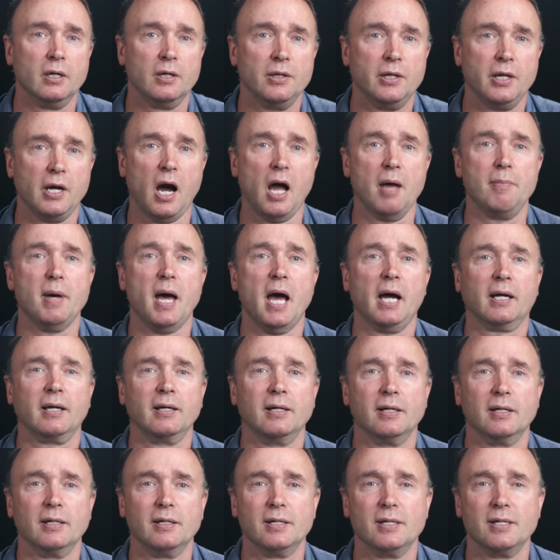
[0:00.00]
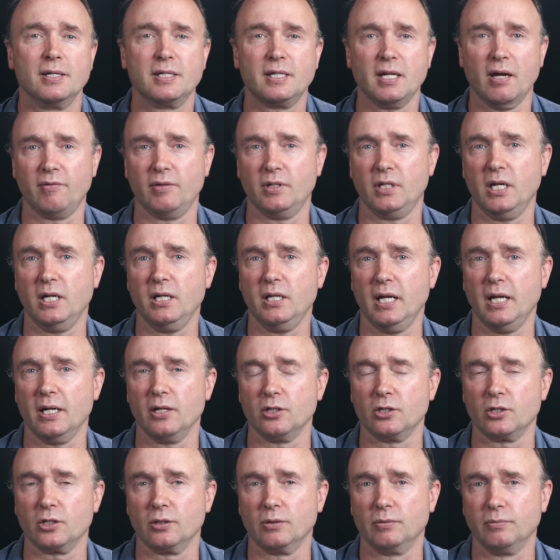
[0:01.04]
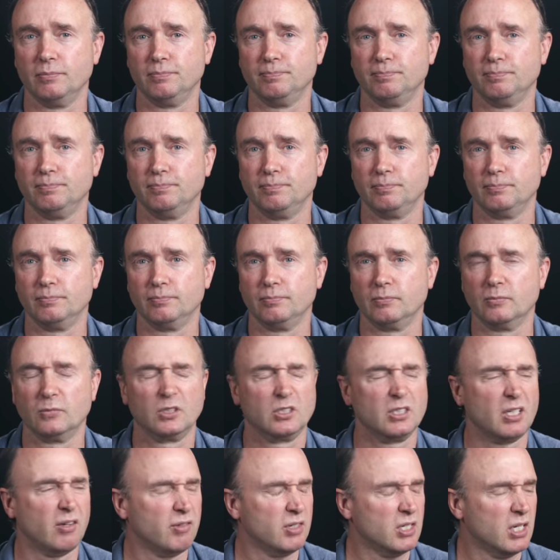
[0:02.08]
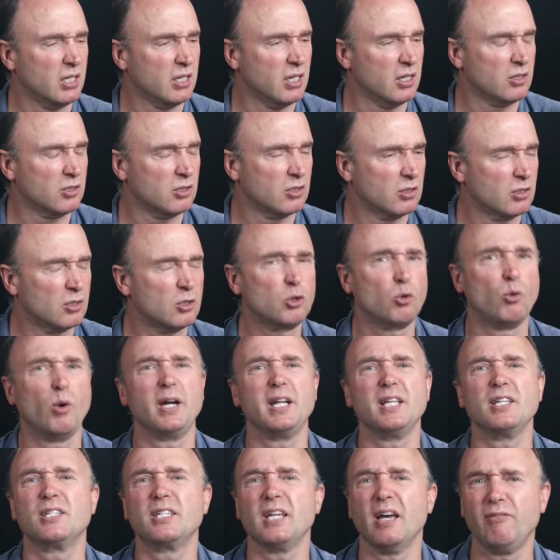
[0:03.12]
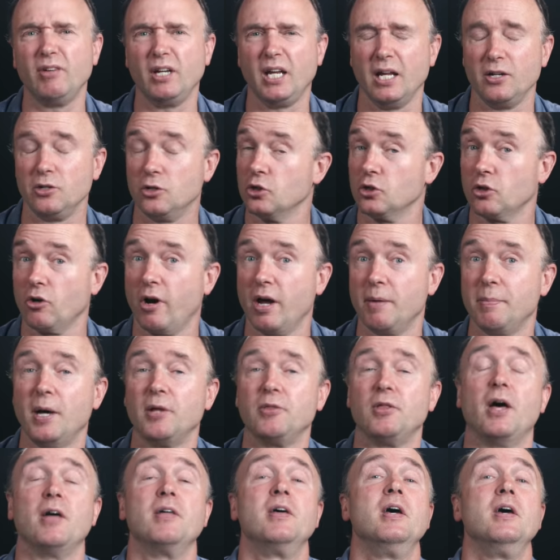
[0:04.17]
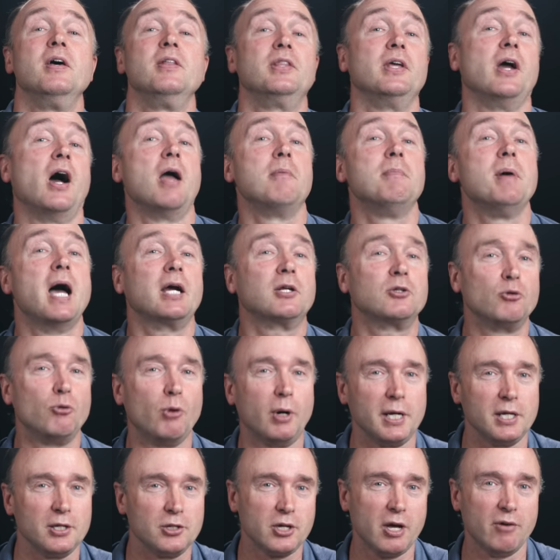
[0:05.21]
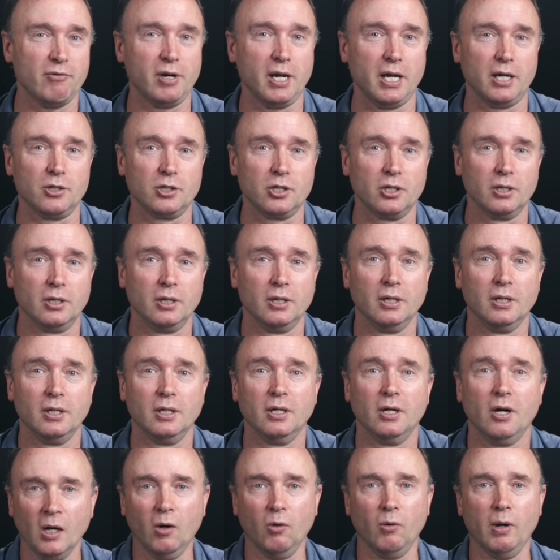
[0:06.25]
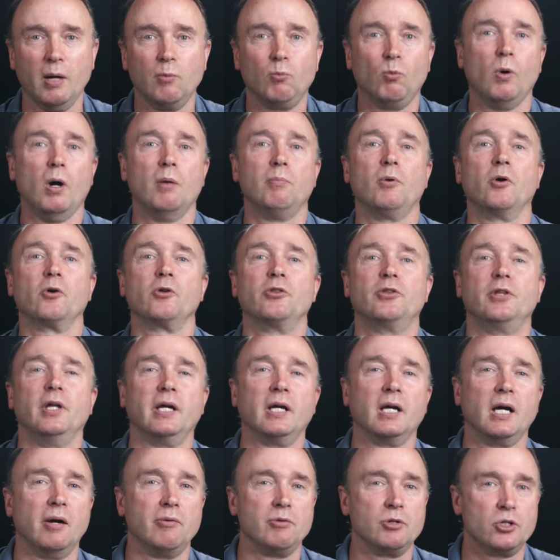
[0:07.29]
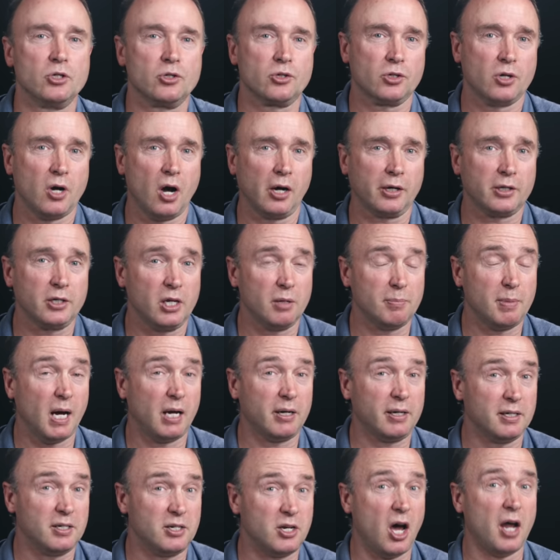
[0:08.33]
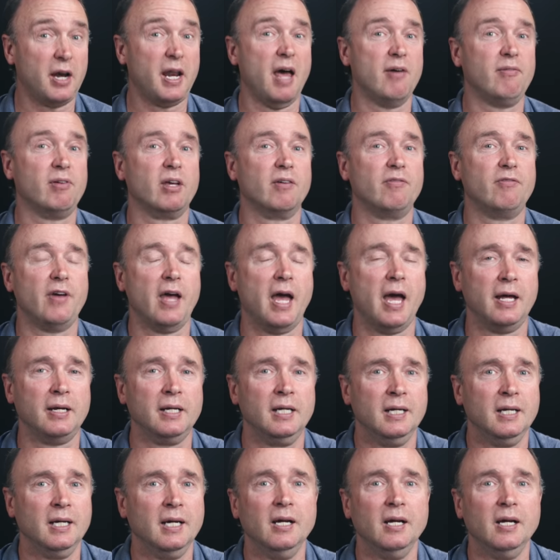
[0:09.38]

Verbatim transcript: the iMac 17-inch. 17-inch? 27-inch. Sorry about that. The iMac 27-inch. Oh, and one more thing. I was just talking about it not having a fan.